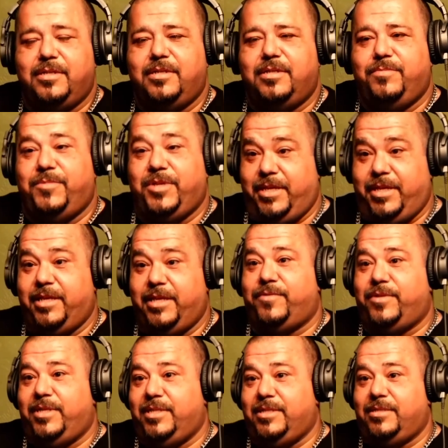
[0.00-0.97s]
But the other
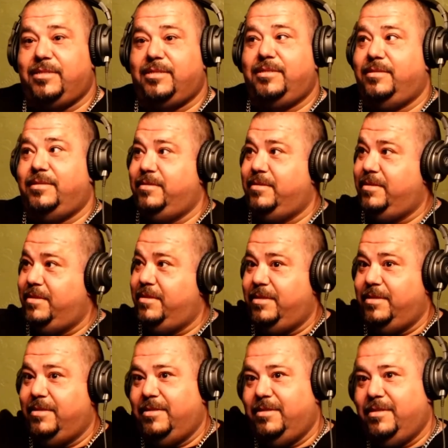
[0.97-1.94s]
one is
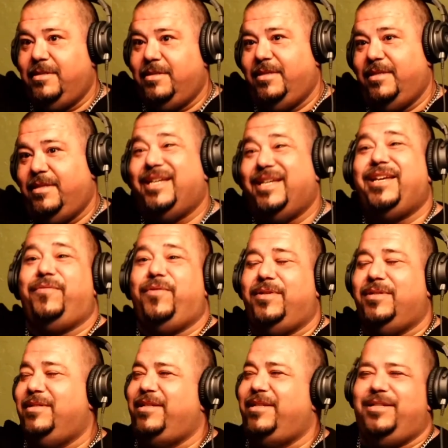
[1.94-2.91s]
the heavy.
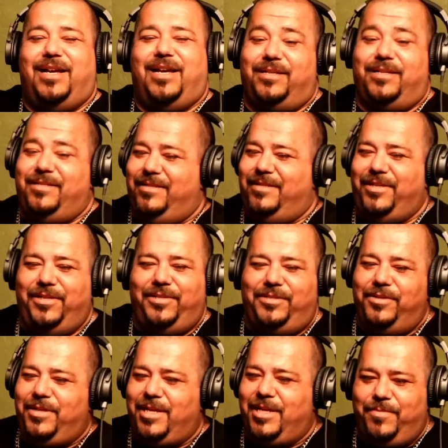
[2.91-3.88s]

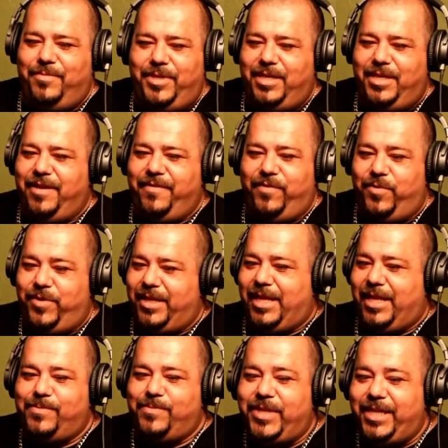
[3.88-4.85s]
You can't be a heavyweight
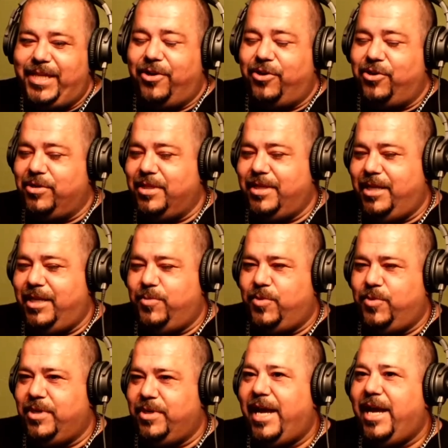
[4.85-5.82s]
like me hardly
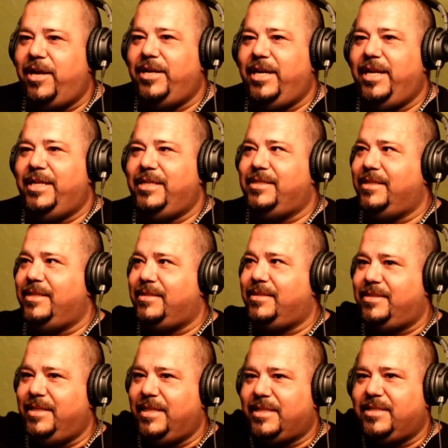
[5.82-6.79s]
anymore. Nowadays it's
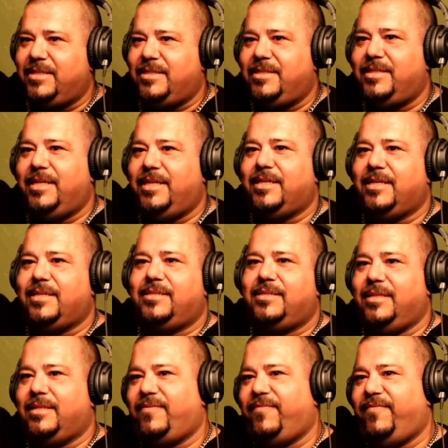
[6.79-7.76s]
6'6",
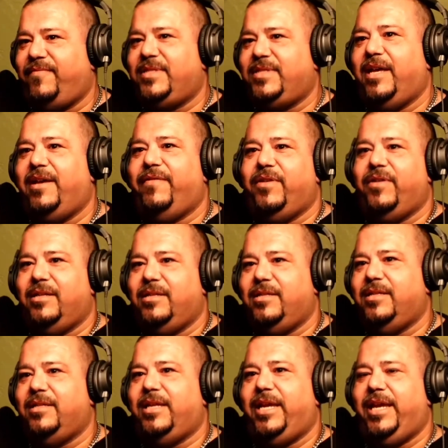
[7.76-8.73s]

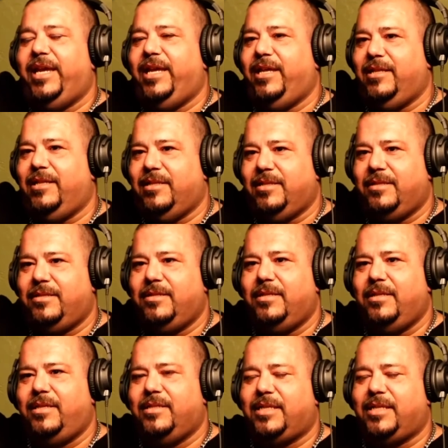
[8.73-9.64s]
6'7", and because